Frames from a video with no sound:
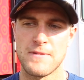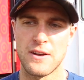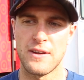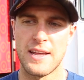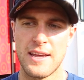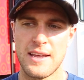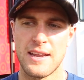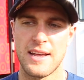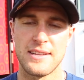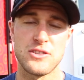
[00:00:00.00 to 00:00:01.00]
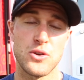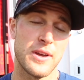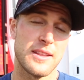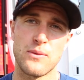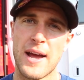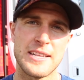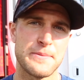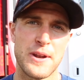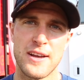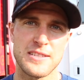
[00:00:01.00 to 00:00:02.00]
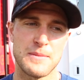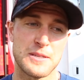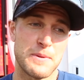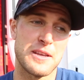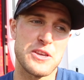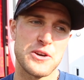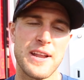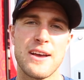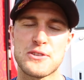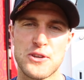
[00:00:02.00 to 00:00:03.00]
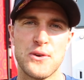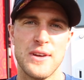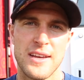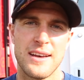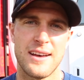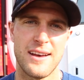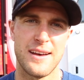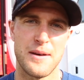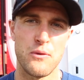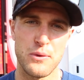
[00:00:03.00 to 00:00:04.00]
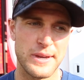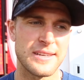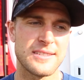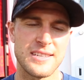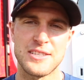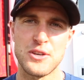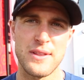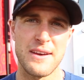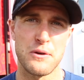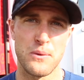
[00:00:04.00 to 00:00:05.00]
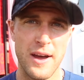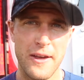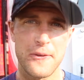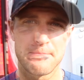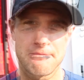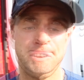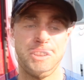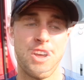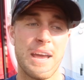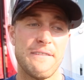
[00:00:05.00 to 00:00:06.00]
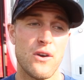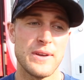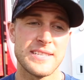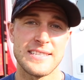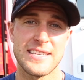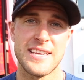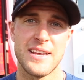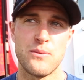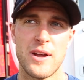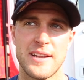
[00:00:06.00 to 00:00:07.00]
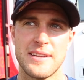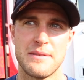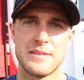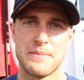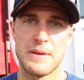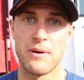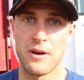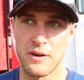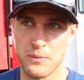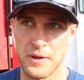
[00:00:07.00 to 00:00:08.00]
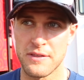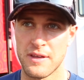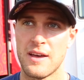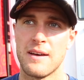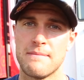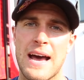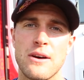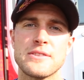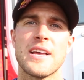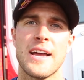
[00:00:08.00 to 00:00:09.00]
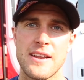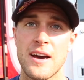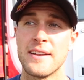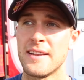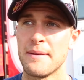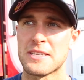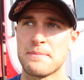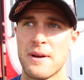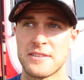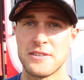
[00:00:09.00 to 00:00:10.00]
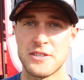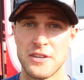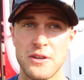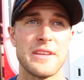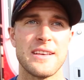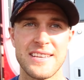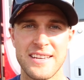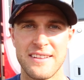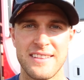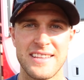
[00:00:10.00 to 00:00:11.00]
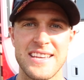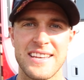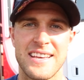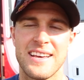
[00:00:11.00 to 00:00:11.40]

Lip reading: you know, and I enjoy it. The ride's been awesome. It's been a year now, so hopefully we can continue that for a while. You know, I've always, as a kid, wanted to be partnered with outside non-endemic sponsors, you know, the elite of the elite.